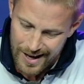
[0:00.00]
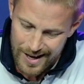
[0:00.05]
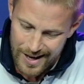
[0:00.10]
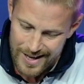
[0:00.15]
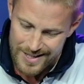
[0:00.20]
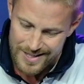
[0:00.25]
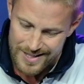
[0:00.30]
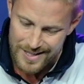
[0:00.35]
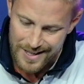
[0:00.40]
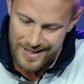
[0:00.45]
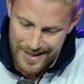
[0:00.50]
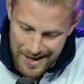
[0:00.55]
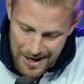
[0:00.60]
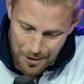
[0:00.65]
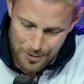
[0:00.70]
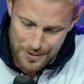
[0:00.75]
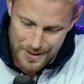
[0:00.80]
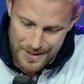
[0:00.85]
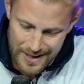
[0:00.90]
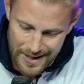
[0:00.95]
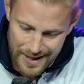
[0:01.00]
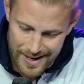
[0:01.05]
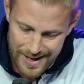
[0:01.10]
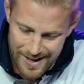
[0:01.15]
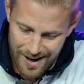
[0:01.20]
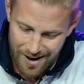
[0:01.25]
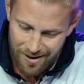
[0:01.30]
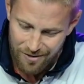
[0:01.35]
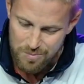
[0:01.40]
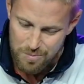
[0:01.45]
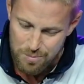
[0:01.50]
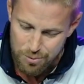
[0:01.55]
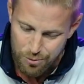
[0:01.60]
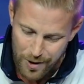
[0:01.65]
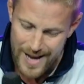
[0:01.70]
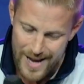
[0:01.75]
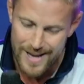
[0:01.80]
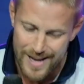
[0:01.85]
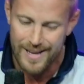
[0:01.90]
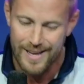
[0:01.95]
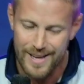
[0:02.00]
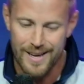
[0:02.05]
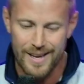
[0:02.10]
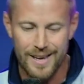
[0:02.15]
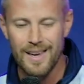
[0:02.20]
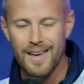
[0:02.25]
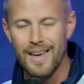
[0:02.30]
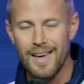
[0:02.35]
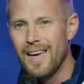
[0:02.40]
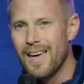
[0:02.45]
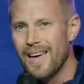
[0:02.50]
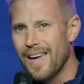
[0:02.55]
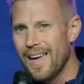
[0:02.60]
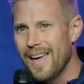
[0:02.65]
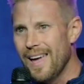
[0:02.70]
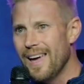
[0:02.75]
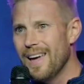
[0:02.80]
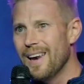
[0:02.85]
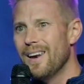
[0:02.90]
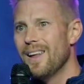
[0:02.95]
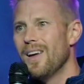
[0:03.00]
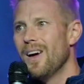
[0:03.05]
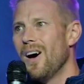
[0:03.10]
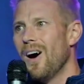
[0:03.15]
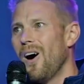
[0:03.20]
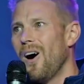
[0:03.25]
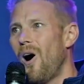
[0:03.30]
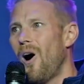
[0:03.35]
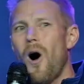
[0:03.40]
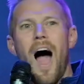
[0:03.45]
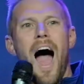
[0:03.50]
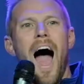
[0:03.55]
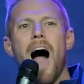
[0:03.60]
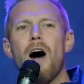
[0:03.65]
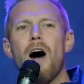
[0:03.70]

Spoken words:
is guilty of breaking it. Oh, how